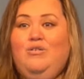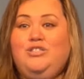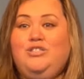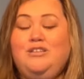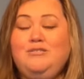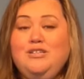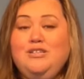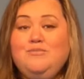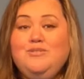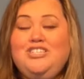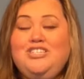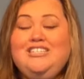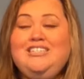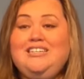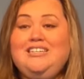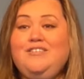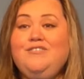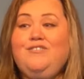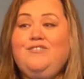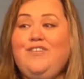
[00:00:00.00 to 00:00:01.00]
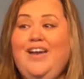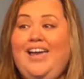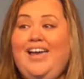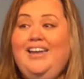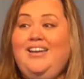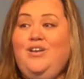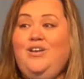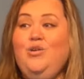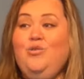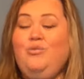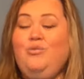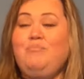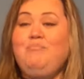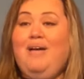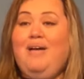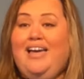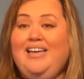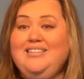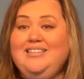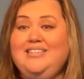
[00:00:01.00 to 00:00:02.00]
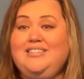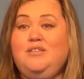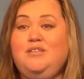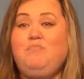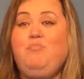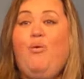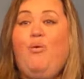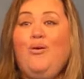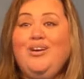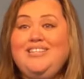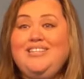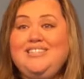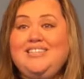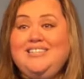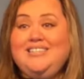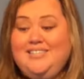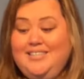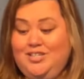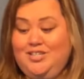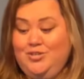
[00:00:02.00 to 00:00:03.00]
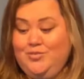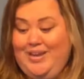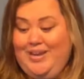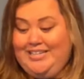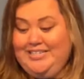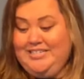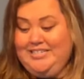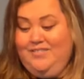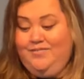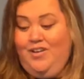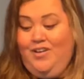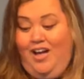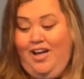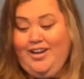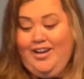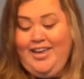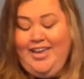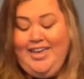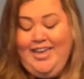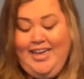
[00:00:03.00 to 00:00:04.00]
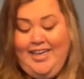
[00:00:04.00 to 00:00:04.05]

Sometimes we just need a friend who reminds us and points us in the direction of God.